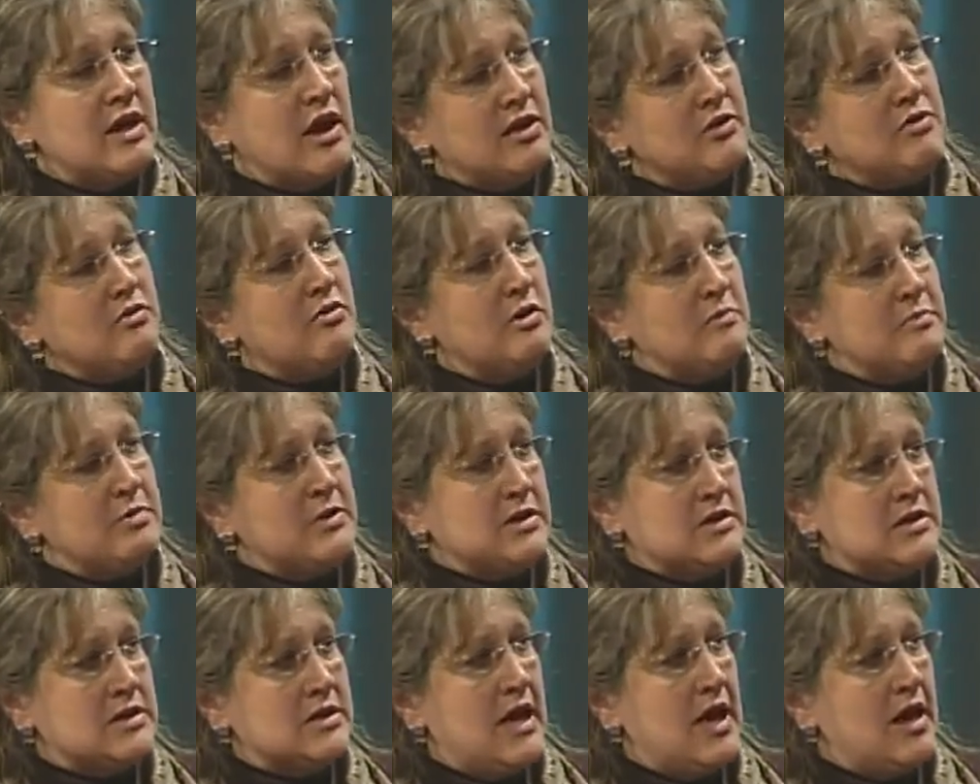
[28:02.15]
I grew up in
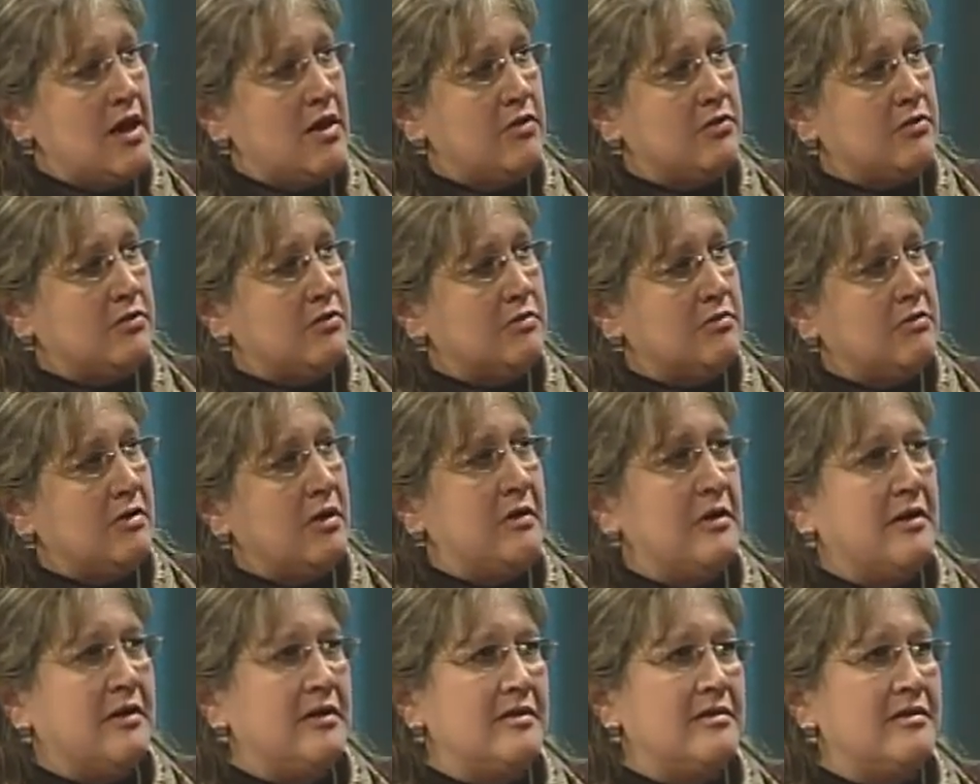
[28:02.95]
a town,
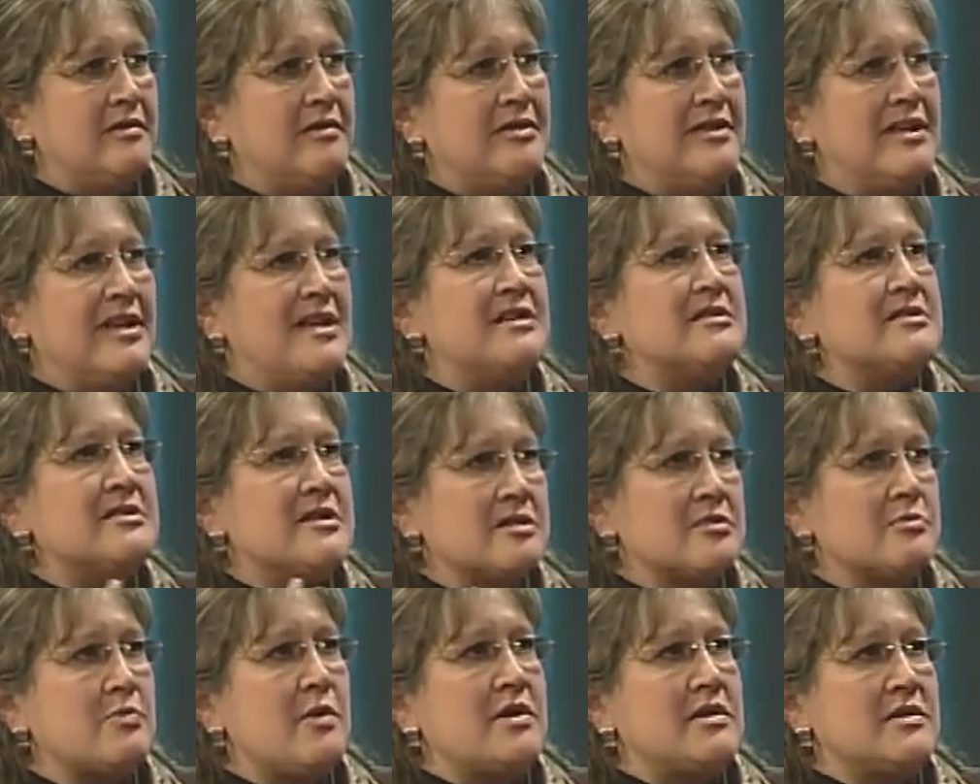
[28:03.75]
uh, the
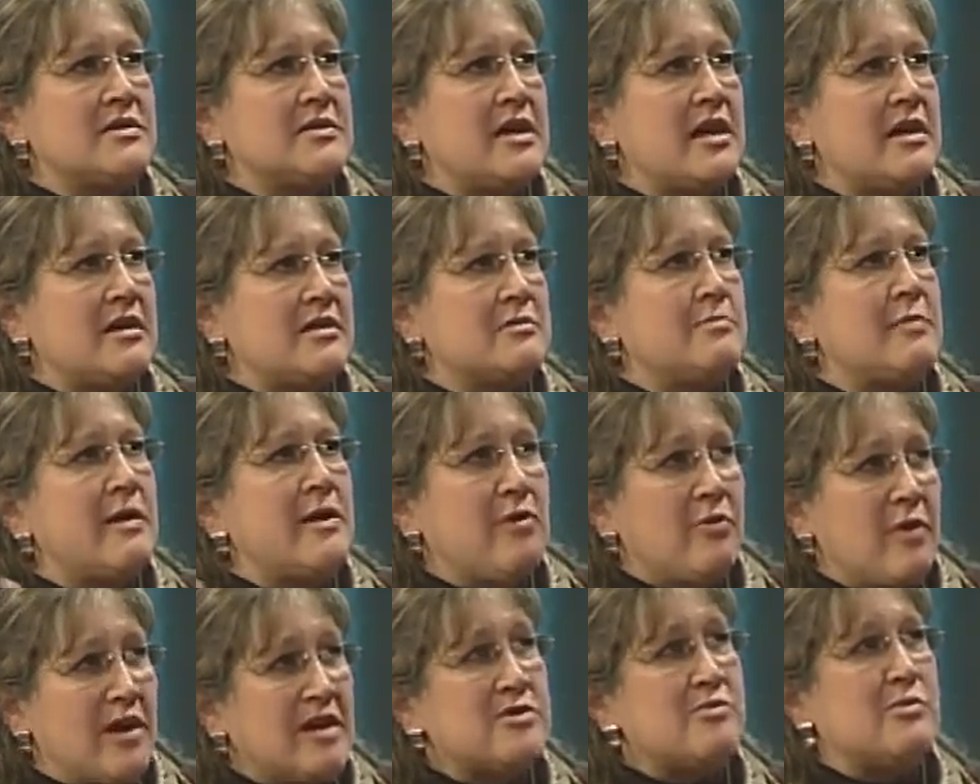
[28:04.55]
easiest way to say it is my
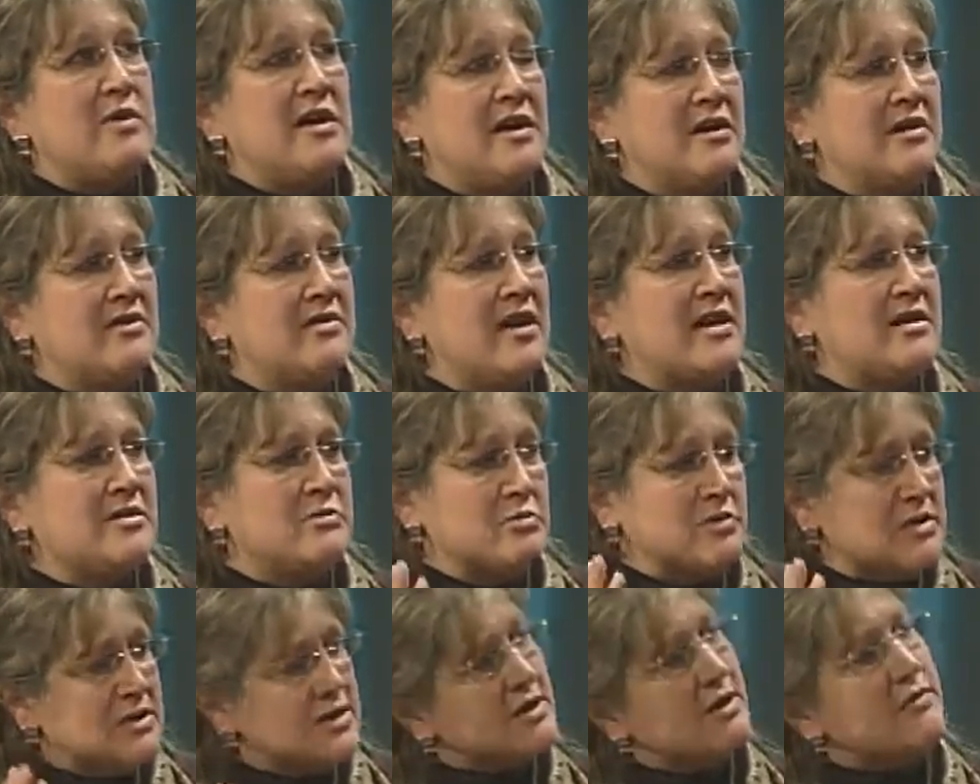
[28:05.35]
graduating class
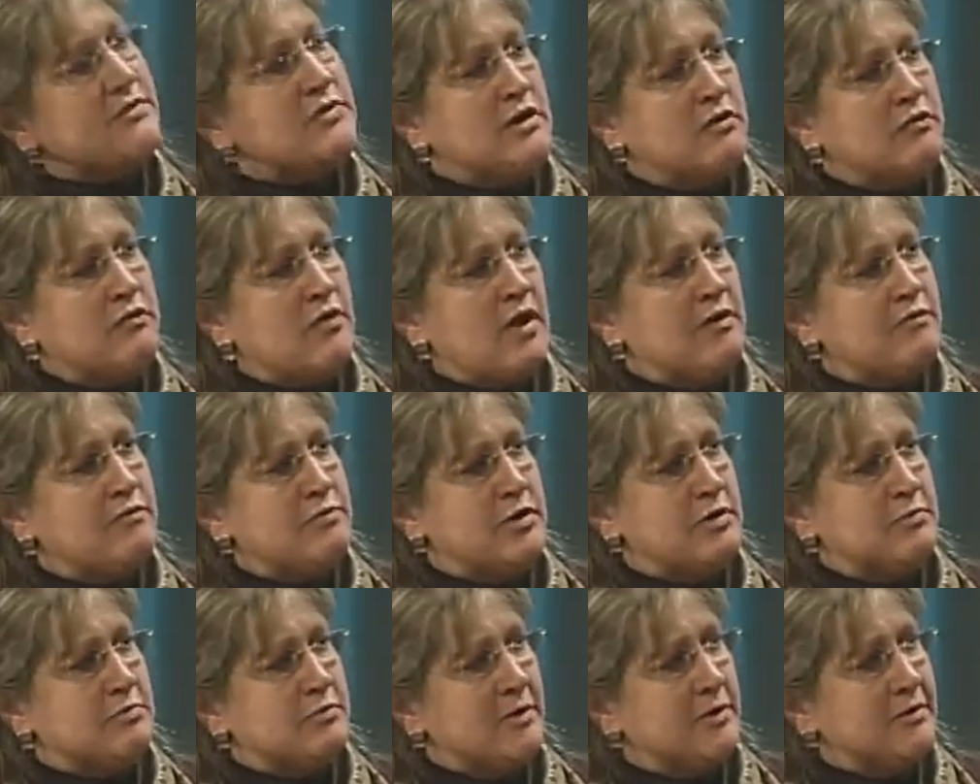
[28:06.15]
was seventy-five
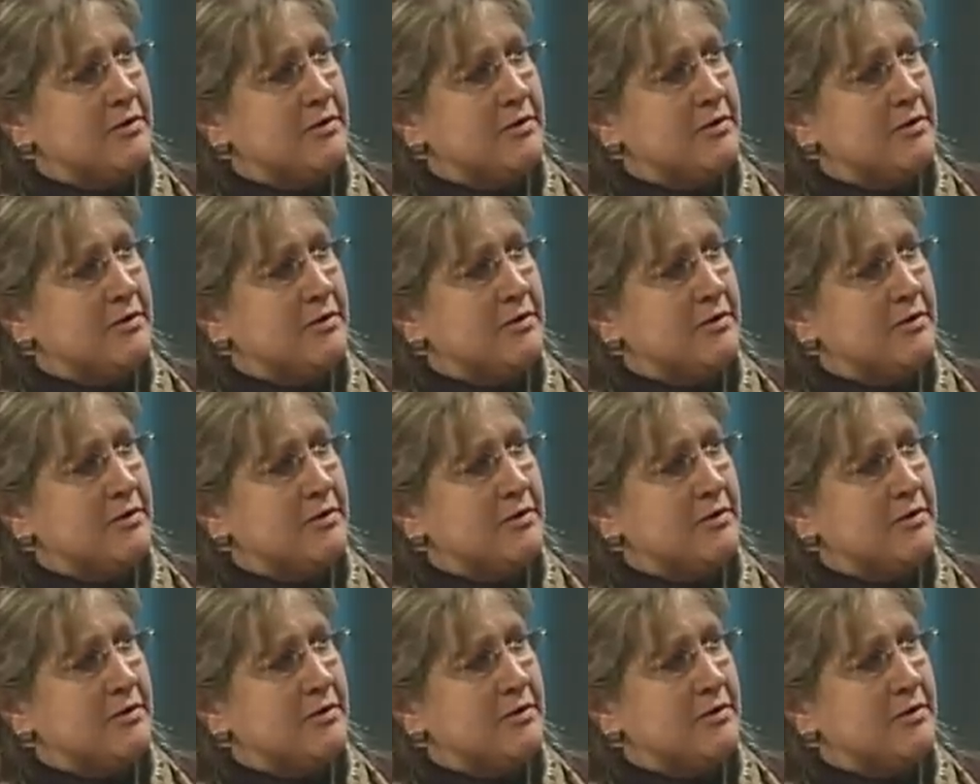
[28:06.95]
people,